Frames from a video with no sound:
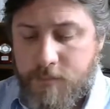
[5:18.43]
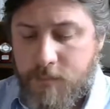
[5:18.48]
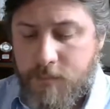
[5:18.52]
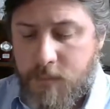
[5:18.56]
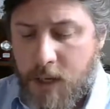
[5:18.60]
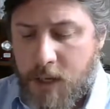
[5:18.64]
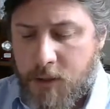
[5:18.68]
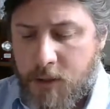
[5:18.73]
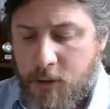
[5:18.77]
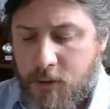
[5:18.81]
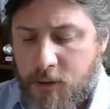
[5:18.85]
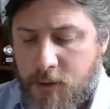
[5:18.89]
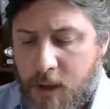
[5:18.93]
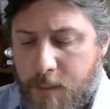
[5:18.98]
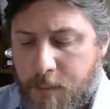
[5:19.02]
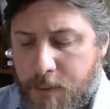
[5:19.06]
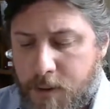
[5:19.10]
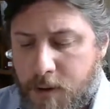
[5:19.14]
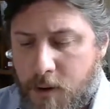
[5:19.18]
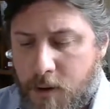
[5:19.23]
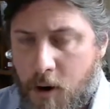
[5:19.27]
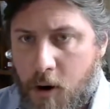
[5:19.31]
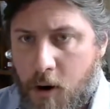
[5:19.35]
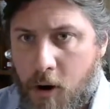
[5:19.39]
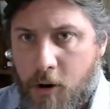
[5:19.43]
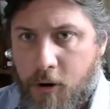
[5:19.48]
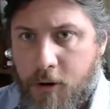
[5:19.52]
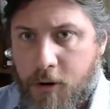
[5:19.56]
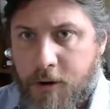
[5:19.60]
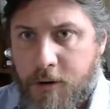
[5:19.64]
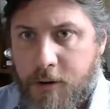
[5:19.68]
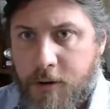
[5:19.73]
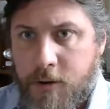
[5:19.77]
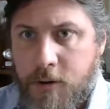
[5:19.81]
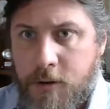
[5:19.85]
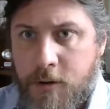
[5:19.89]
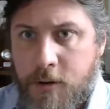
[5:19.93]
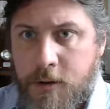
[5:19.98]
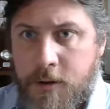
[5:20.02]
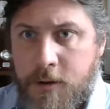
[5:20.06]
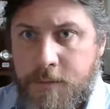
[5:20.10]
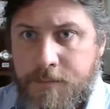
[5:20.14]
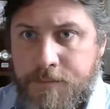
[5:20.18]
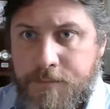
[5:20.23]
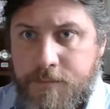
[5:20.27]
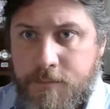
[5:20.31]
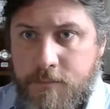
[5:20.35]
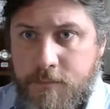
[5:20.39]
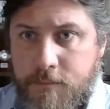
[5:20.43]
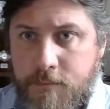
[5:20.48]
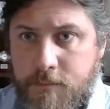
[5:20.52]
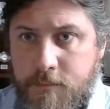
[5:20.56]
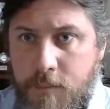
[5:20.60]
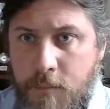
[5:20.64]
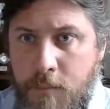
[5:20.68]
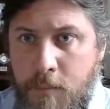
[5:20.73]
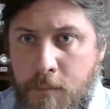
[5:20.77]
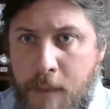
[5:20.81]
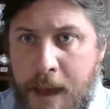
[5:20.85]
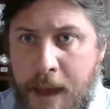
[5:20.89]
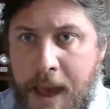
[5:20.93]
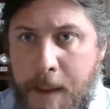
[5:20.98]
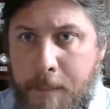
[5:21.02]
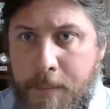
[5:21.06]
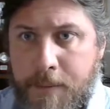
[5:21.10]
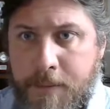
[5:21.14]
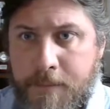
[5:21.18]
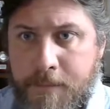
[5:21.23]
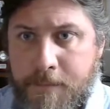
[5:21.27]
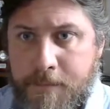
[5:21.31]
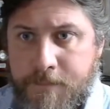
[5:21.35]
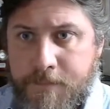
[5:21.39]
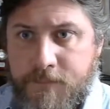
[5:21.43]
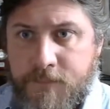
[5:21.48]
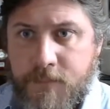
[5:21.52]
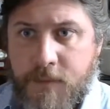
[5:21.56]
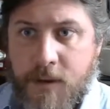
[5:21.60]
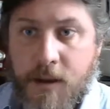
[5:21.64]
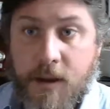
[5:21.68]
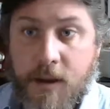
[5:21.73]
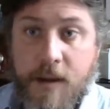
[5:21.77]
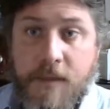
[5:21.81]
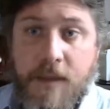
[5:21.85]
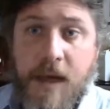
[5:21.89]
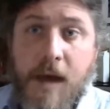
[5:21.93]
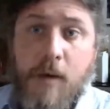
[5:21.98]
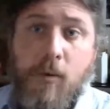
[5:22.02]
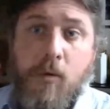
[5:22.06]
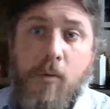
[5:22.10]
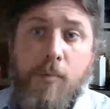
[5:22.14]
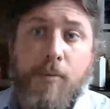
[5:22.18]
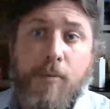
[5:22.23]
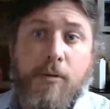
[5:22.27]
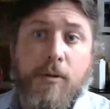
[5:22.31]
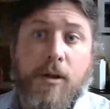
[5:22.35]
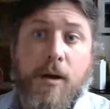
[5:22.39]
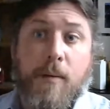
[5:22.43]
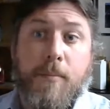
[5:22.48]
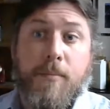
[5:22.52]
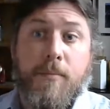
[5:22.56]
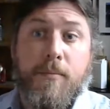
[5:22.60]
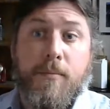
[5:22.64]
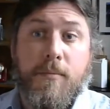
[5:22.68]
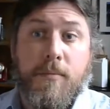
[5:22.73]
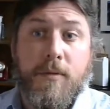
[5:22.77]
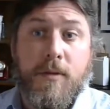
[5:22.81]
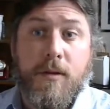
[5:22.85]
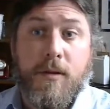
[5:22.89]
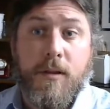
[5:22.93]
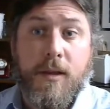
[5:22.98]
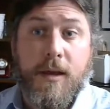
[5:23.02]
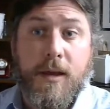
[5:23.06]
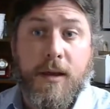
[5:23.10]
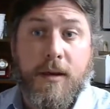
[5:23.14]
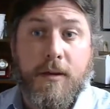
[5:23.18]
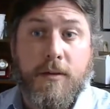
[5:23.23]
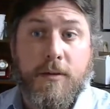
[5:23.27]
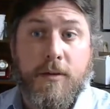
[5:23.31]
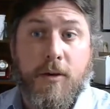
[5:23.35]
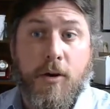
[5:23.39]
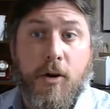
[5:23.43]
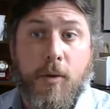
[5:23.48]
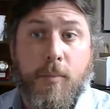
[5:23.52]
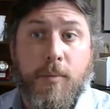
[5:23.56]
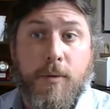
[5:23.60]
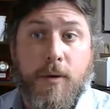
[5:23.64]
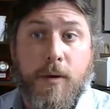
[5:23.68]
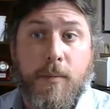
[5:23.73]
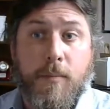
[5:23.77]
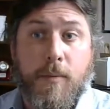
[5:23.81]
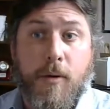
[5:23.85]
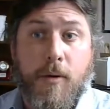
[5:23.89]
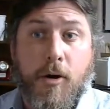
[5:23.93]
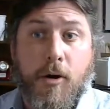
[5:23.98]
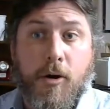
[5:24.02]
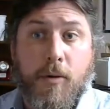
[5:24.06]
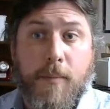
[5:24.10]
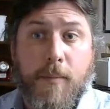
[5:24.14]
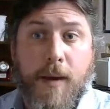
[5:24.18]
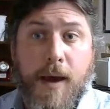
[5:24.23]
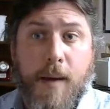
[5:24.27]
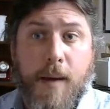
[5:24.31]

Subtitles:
and you type in Arcmap. And that will pull up the link to open up Arcmap.